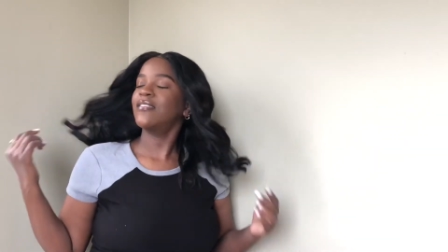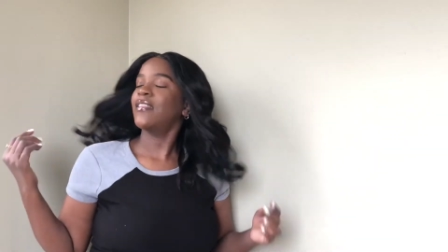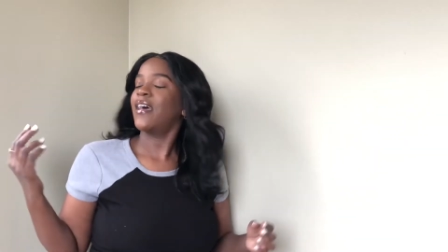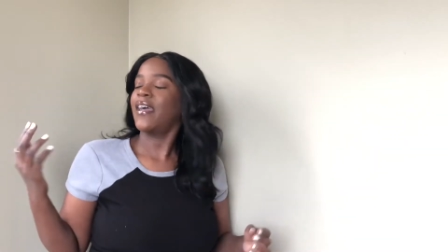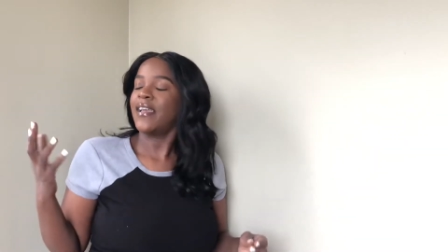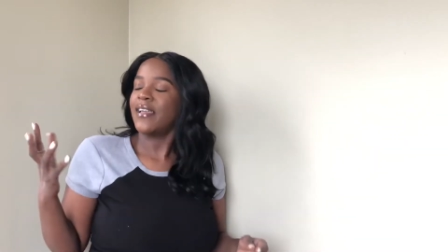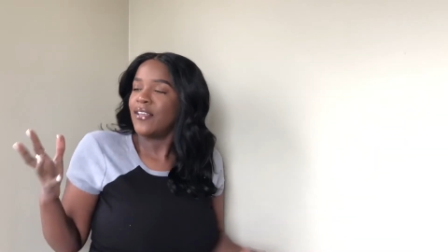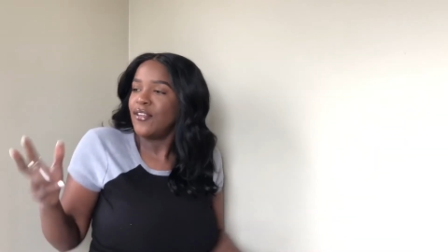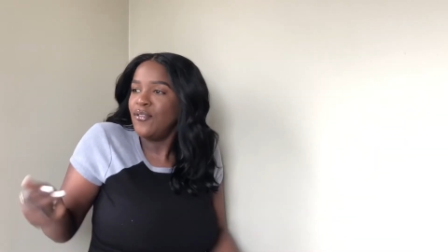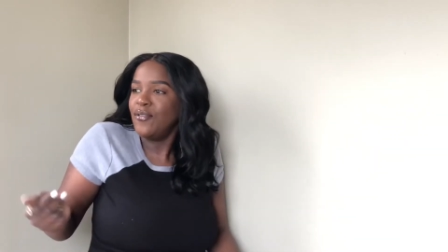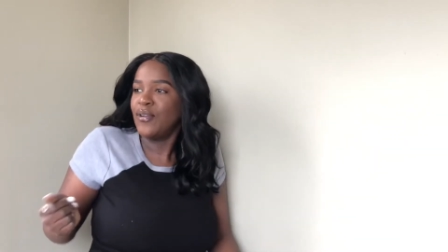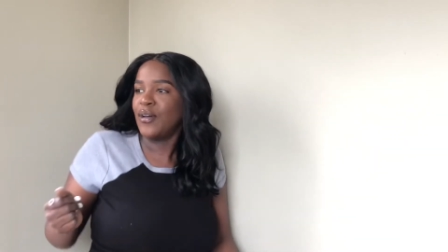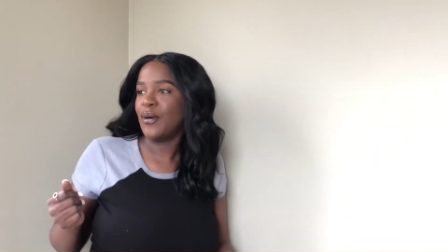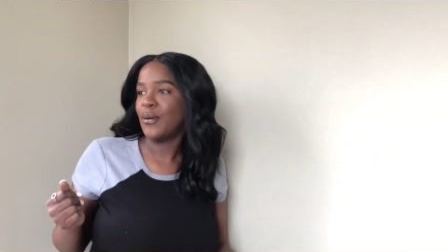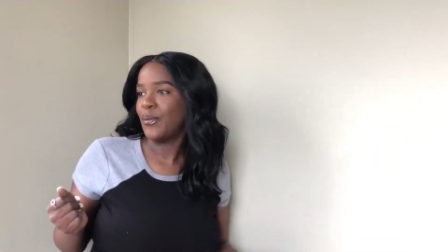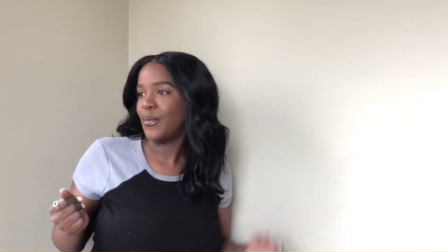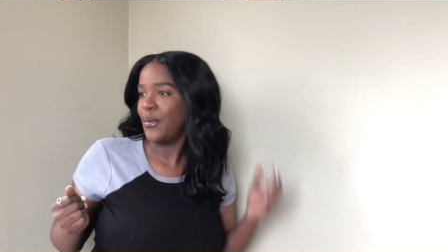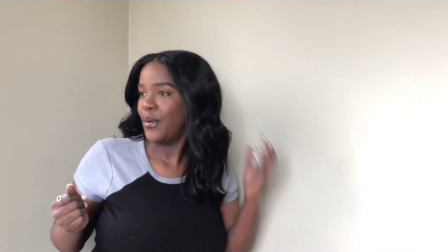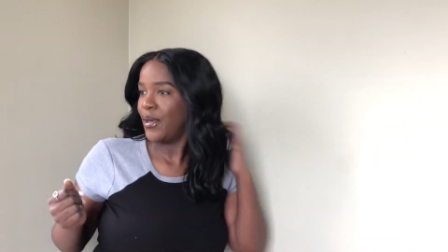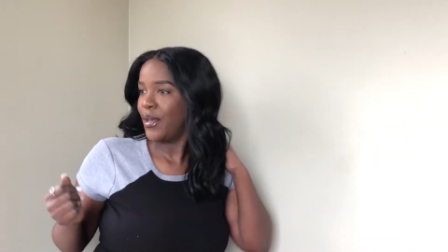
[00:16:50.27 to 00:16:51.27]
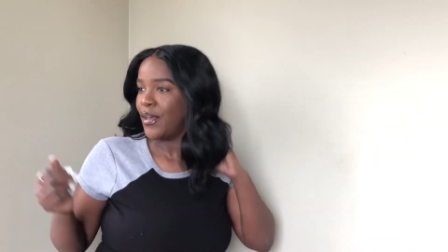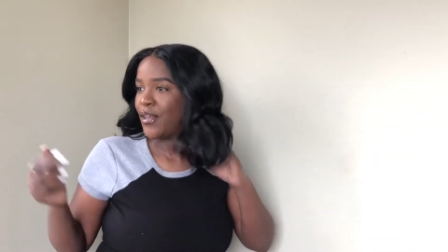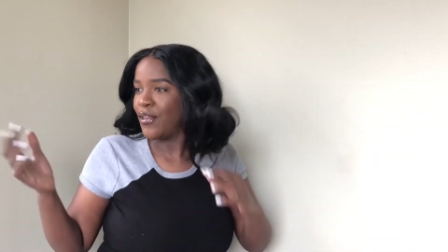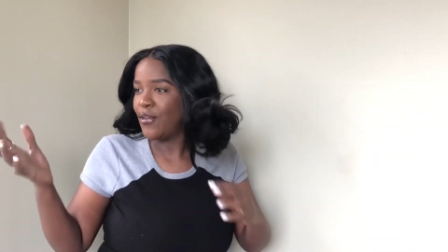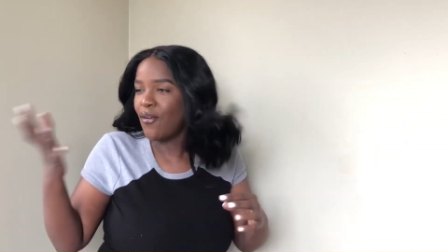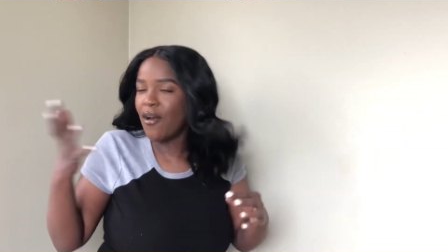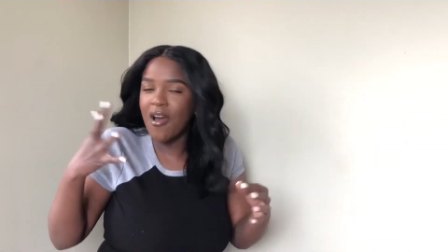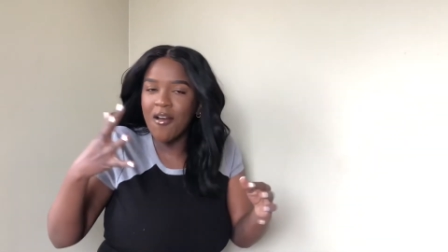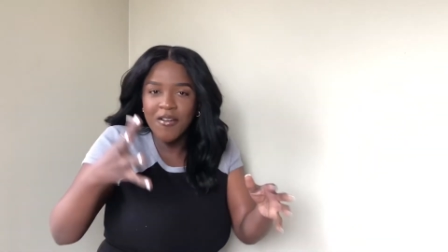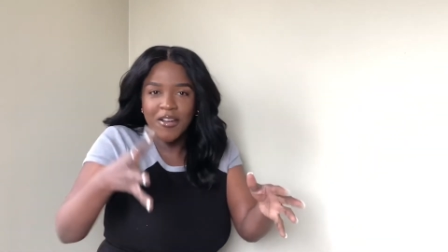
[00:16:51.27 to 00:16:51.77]
like, you know,
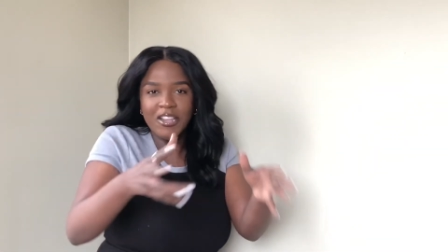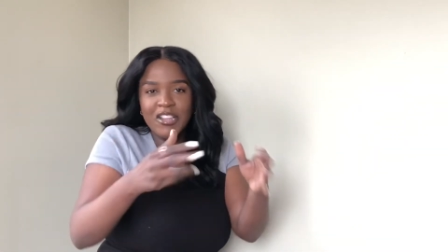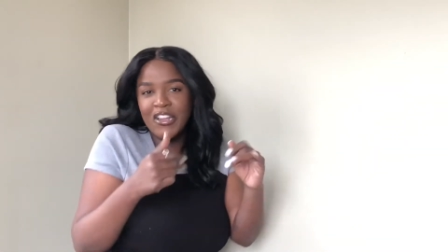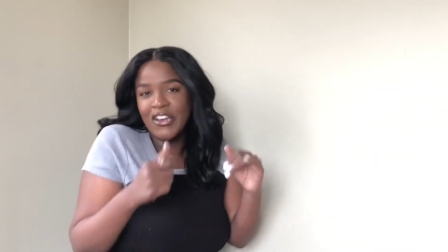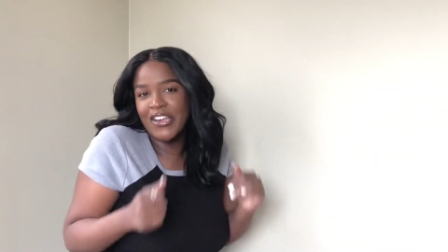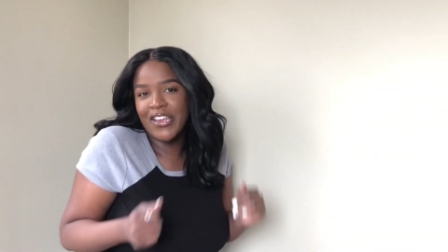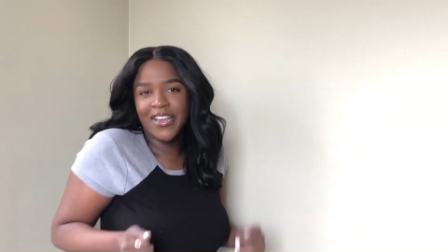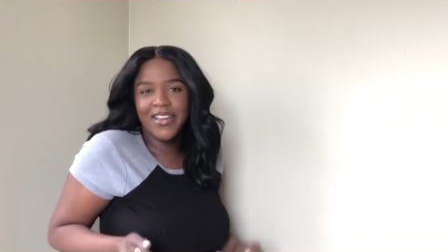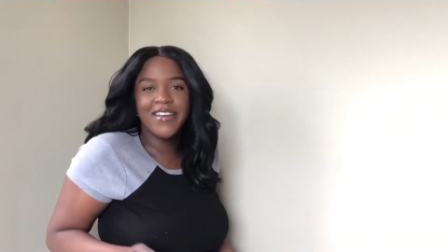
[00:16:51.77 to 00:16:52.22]
you already looking